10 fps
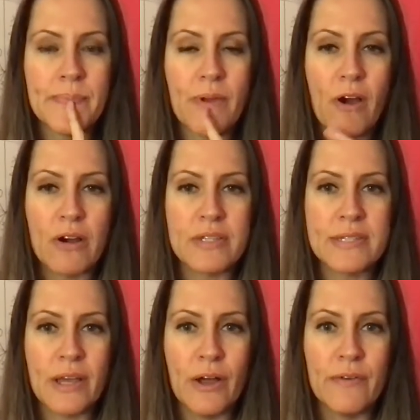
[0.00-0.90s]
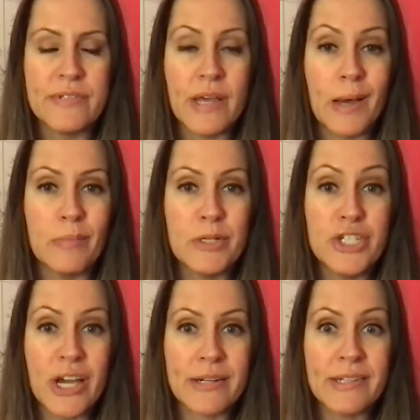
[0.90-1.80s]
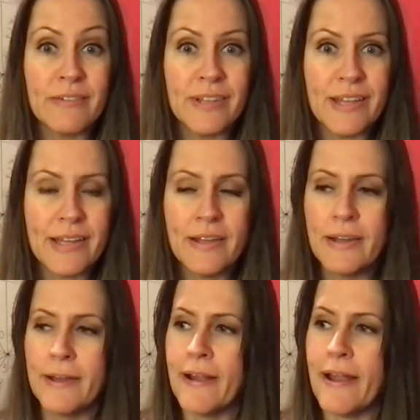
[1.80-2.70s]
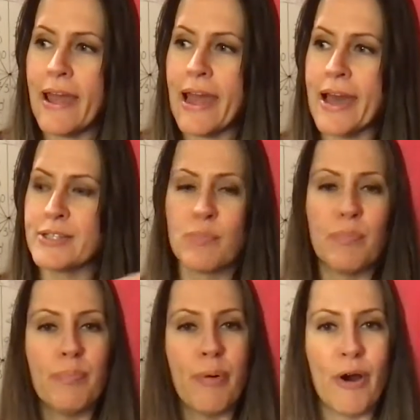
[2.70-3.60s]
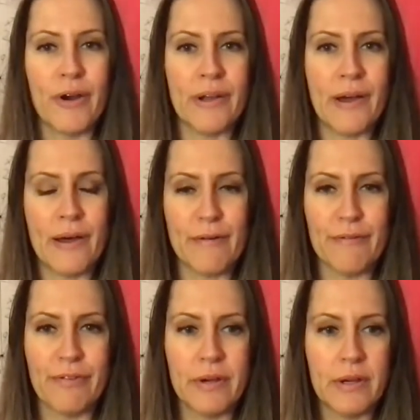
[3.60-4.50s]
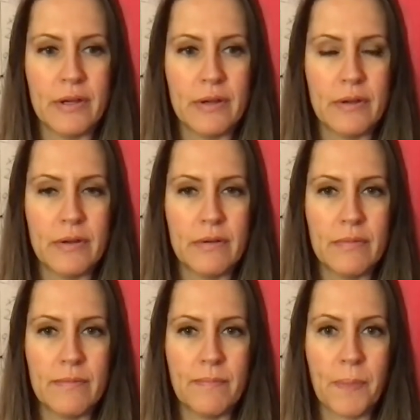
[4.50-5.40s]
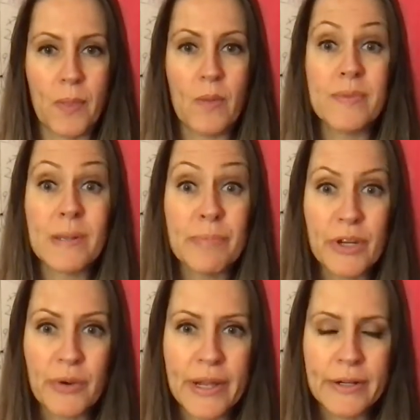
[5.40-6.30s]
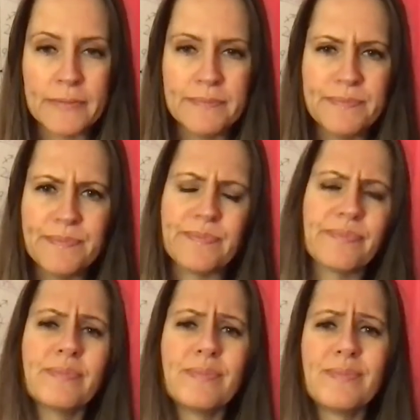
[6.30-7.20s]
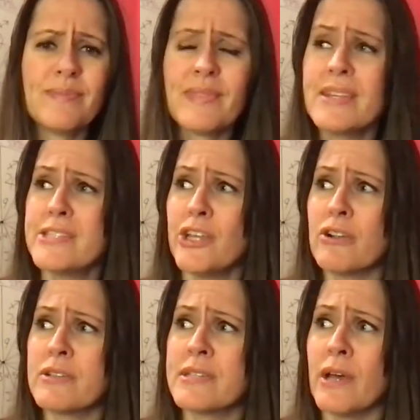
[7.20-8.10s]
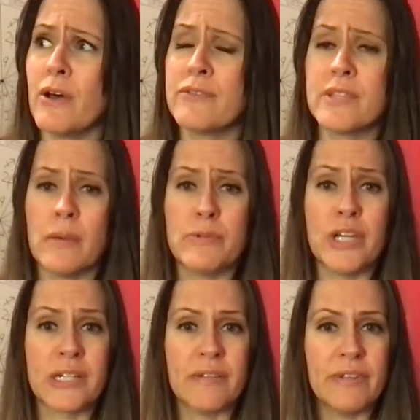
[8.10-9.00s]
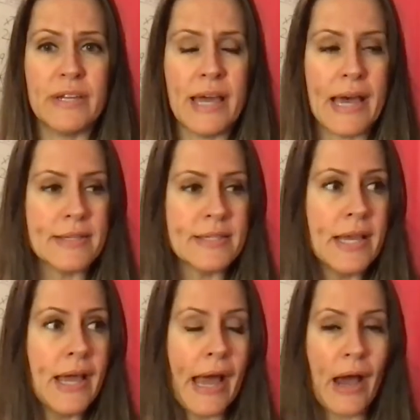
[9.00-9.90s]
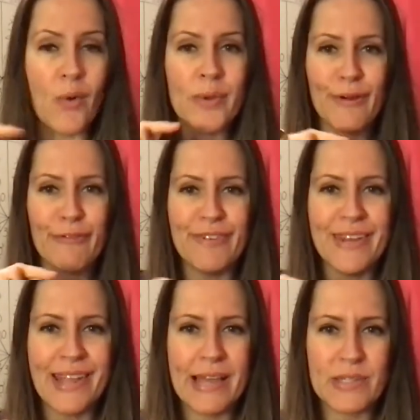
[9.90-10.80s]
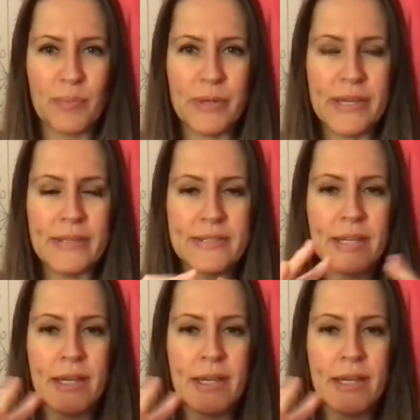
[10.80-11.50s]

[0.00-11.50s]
ourselves objectively as part of something greater. See ourselves objectively as how we are fitting as a piece